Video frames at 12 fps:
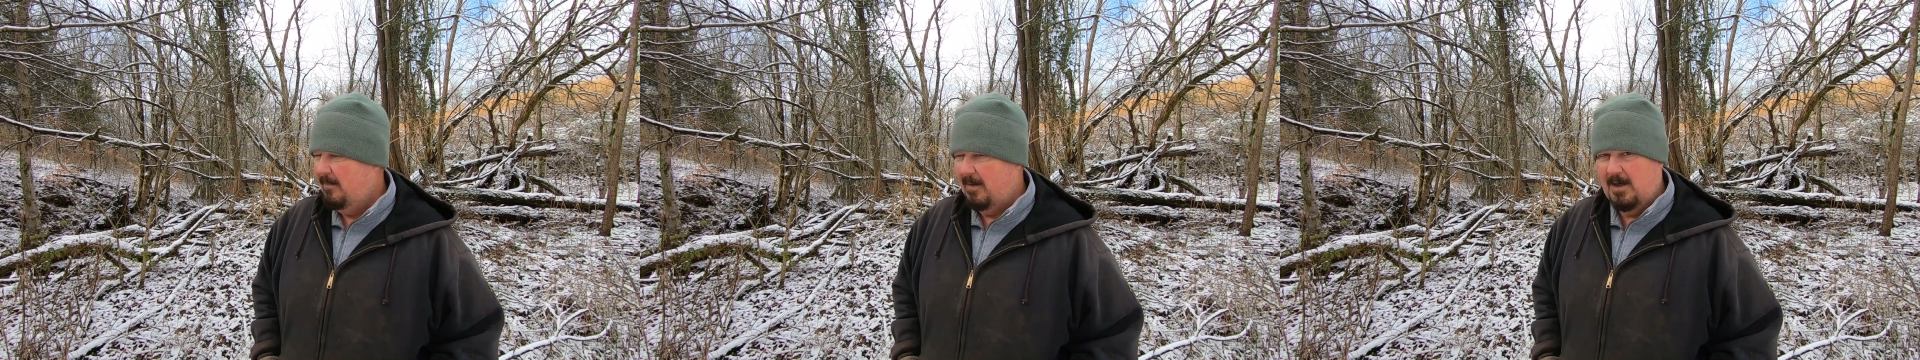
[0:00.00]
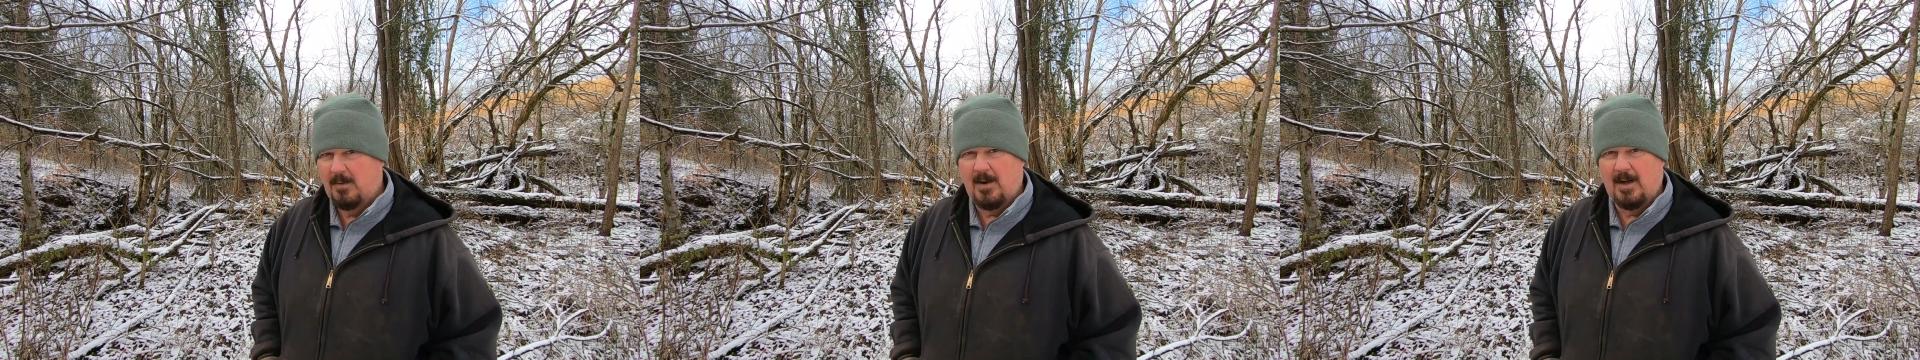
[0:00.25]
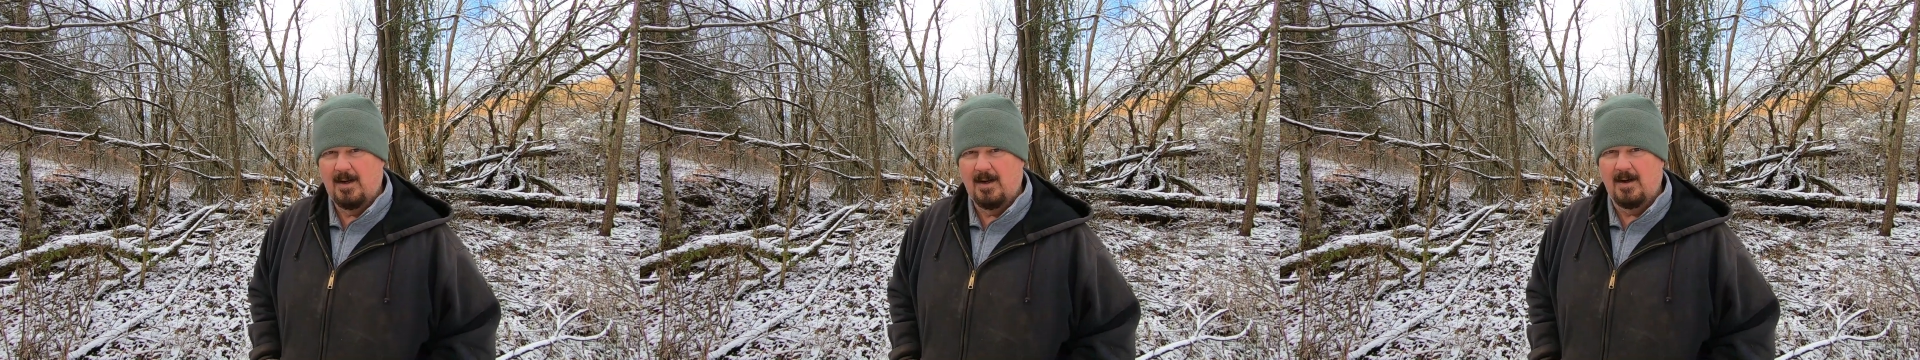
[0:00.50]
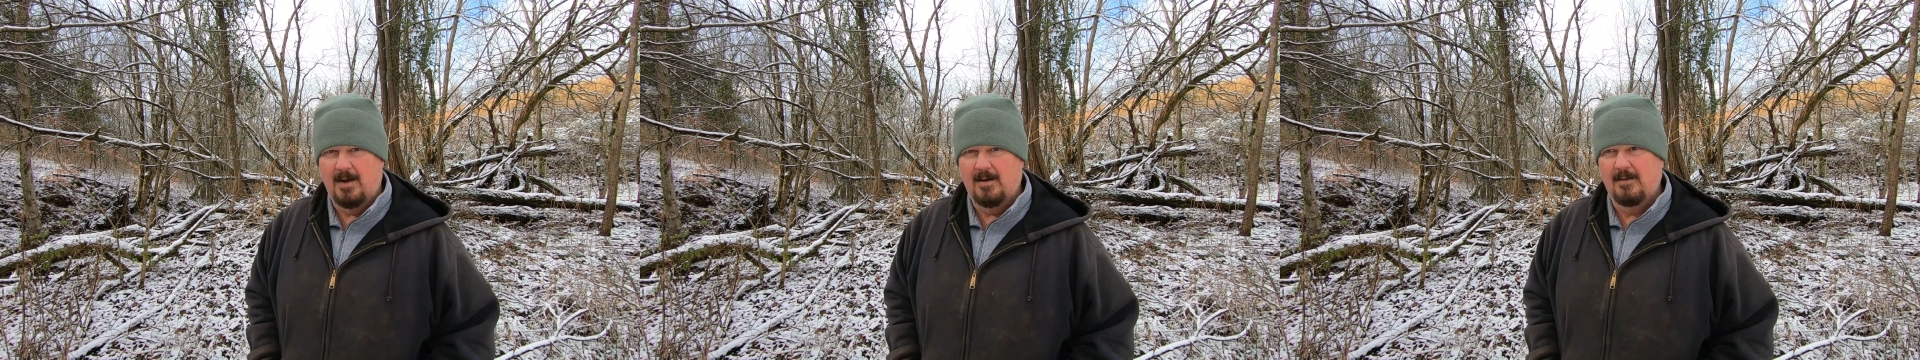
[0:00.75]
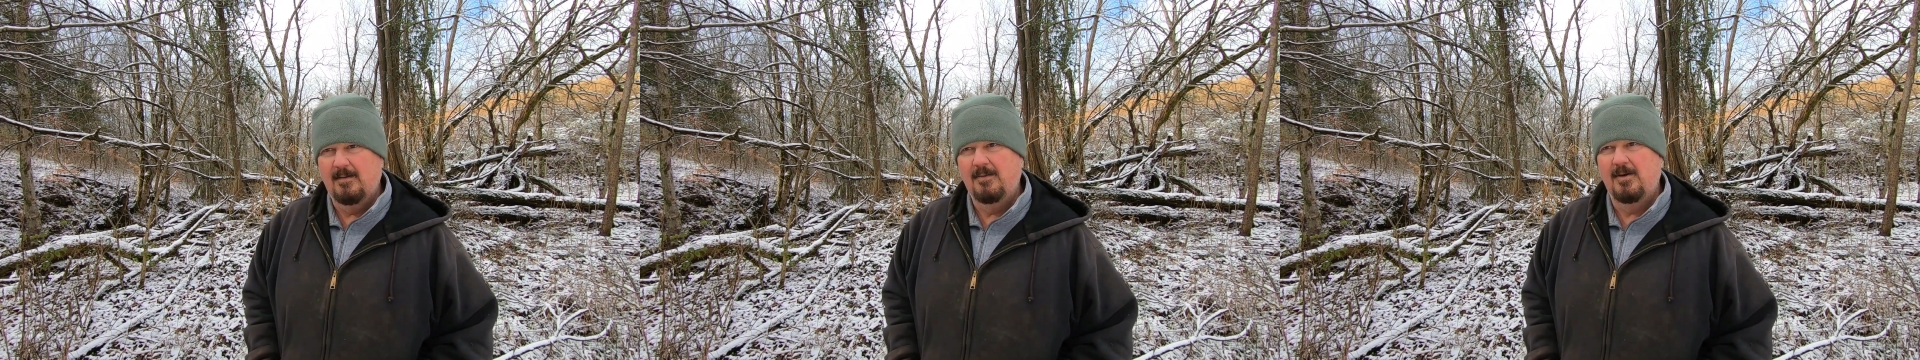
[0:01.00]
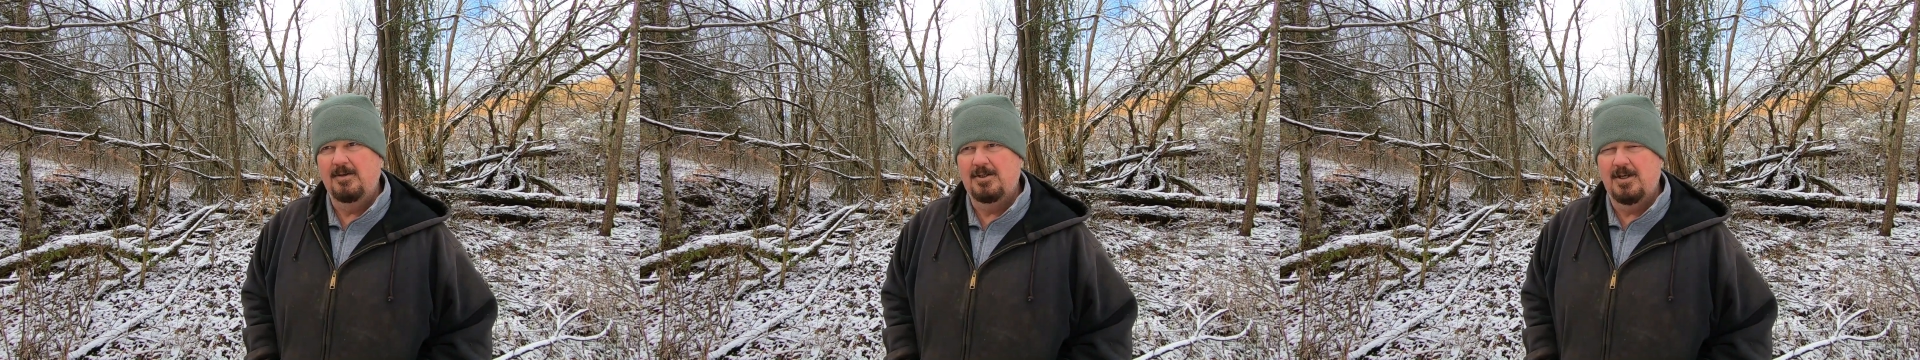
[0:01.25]
But anyway,
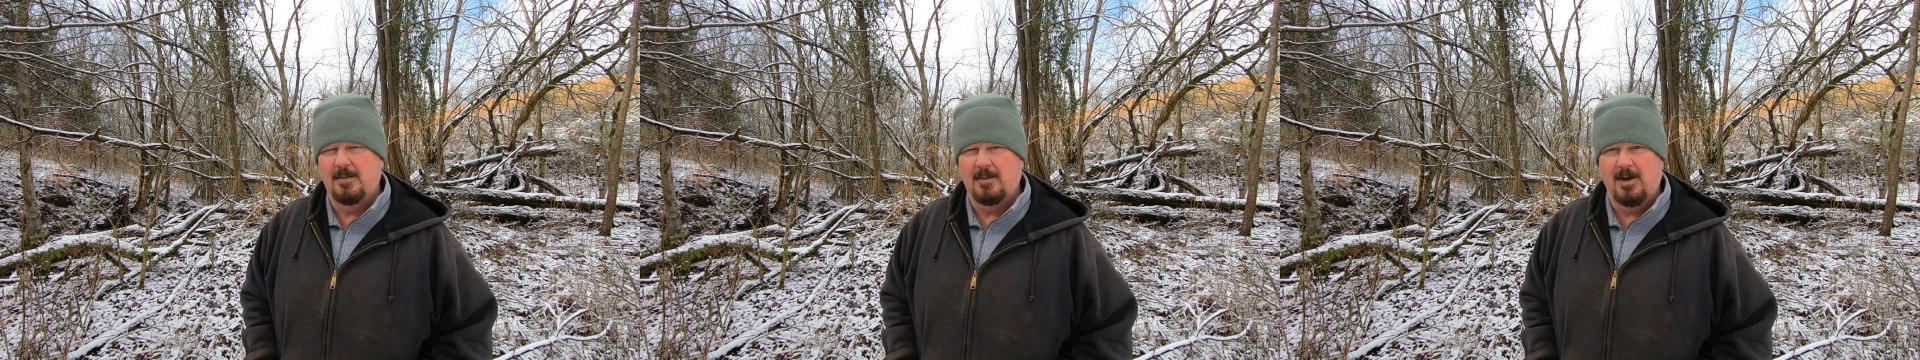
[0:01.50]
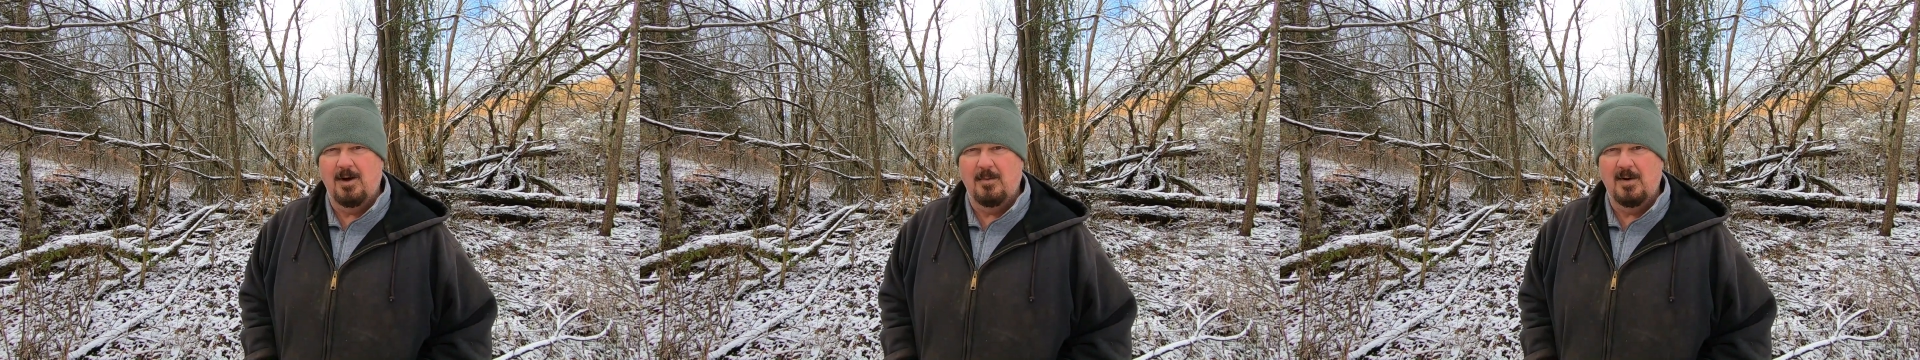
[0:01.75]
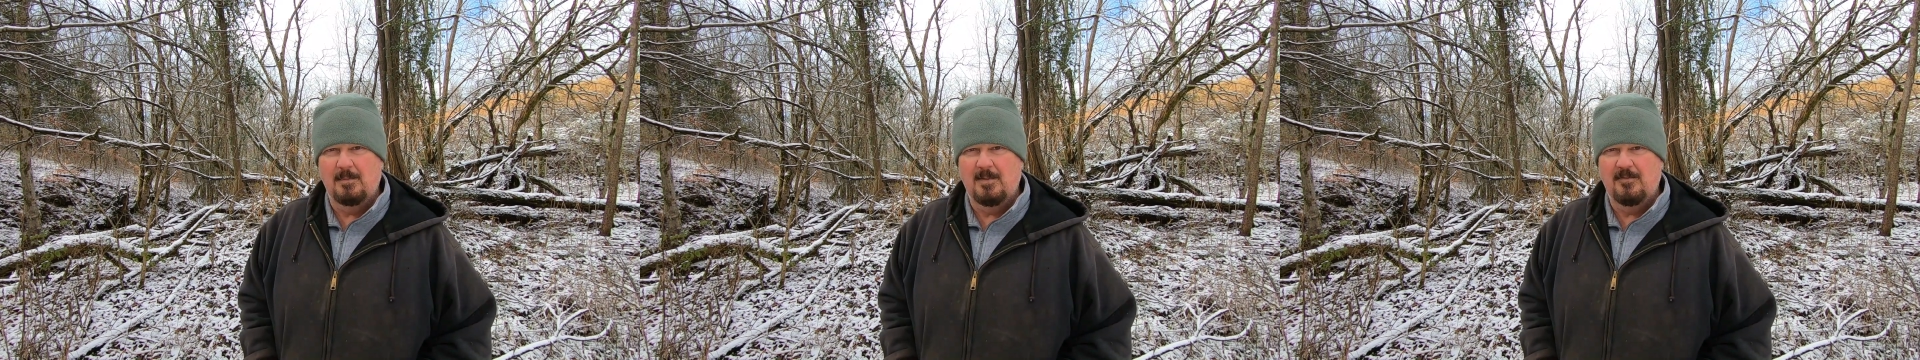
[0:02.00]
thought you'd come along with